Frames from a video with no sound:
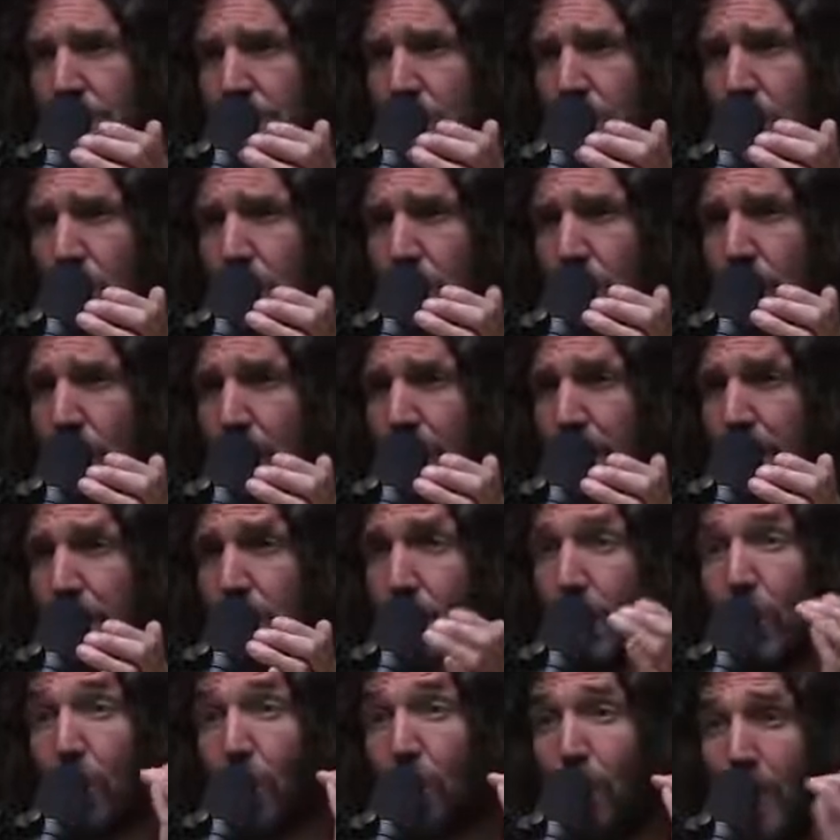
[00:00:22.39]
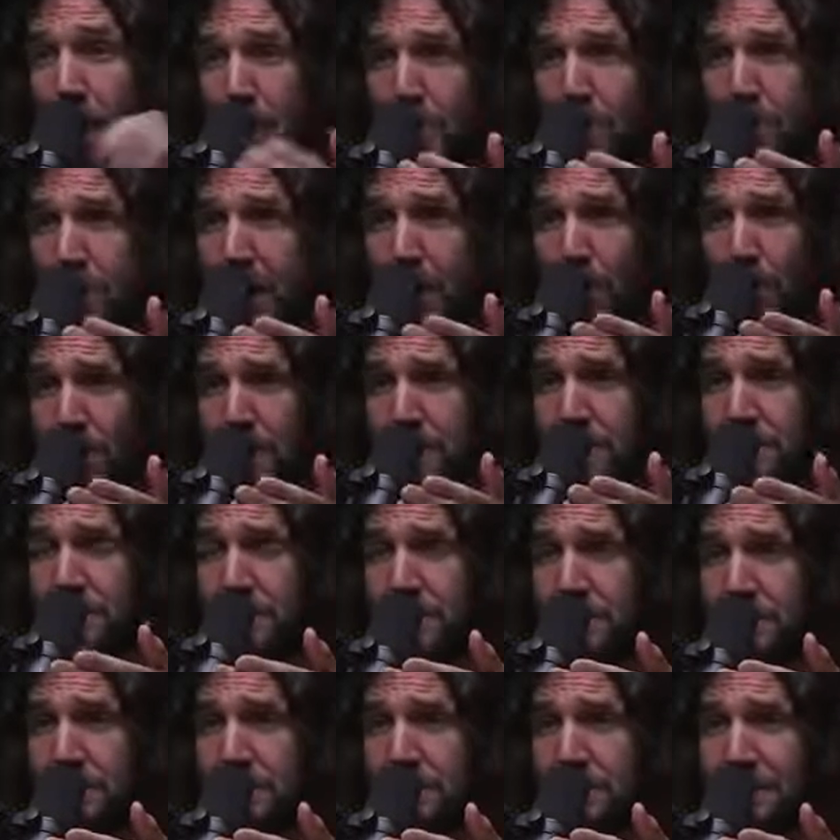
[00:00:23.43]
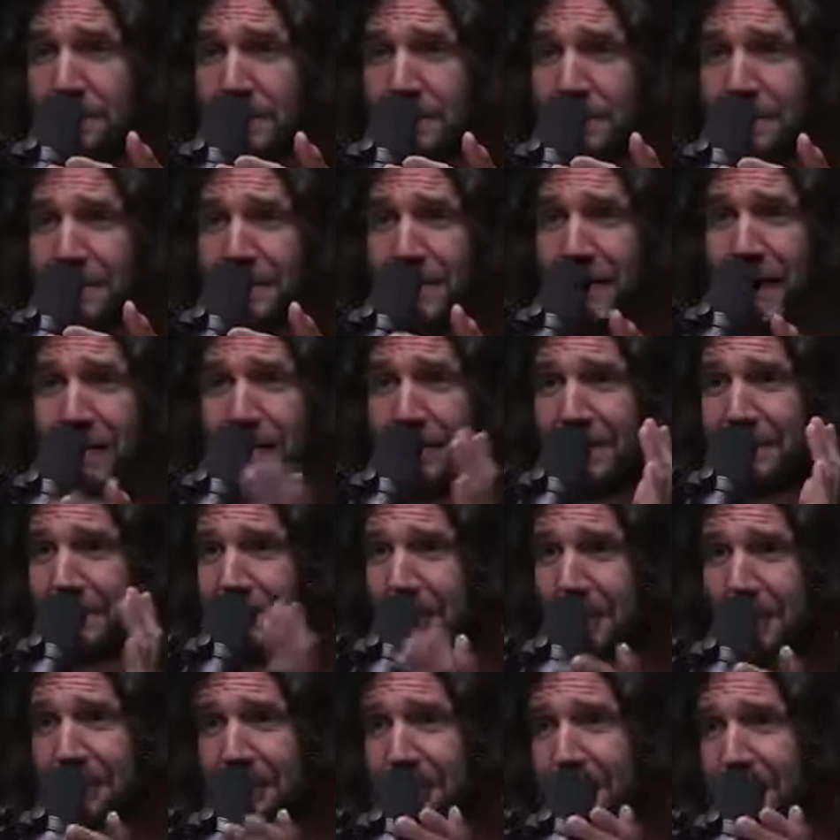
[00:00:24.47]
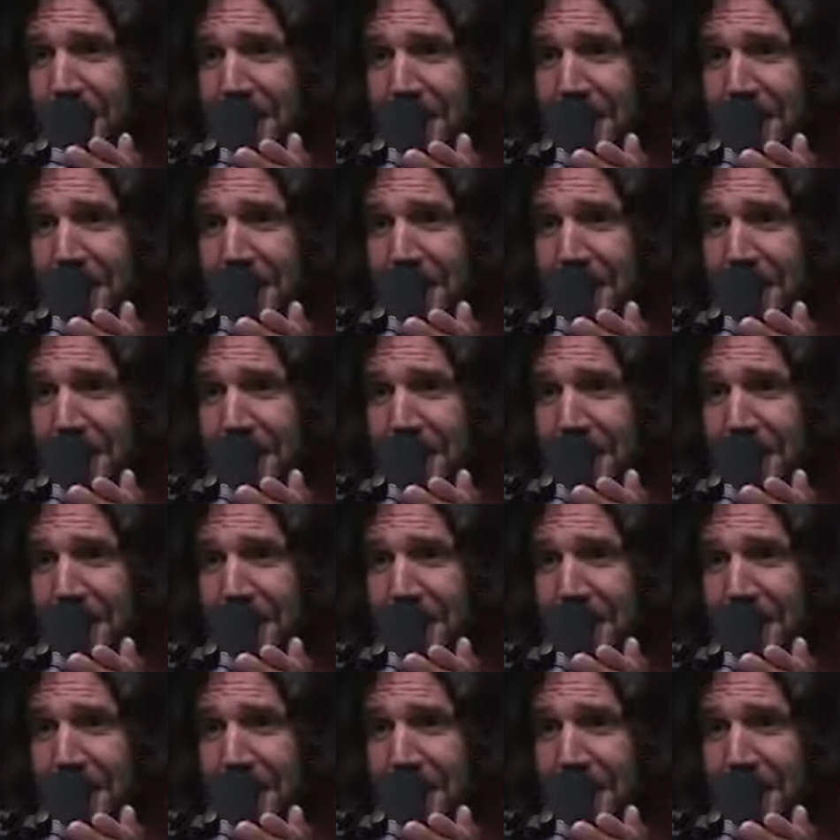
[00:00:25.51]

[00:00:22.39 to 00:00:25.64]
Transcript: what do I wish I went to every single time?